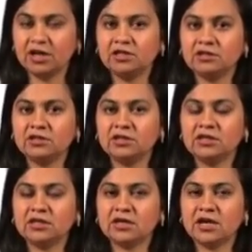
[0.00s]
in
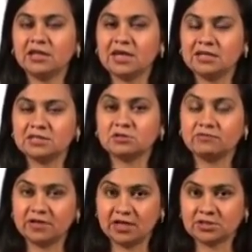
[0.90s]
the analysis
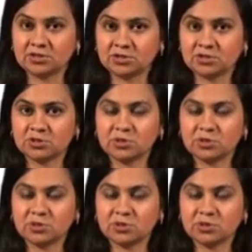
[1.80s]
of a text.